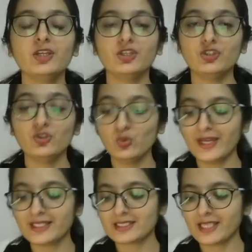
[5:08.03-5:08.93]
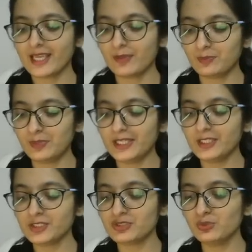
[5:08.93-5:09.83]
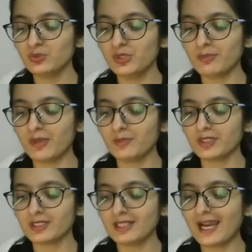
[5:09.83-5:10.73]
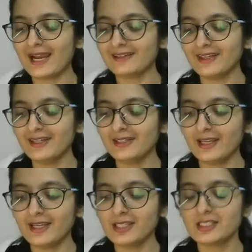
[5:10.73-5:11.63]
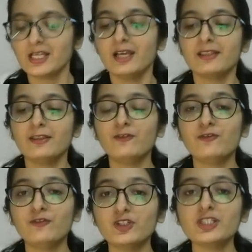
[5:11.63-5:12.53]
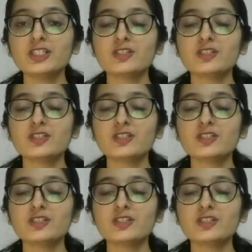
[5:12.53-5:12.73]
USA. Please do remember that. It is the first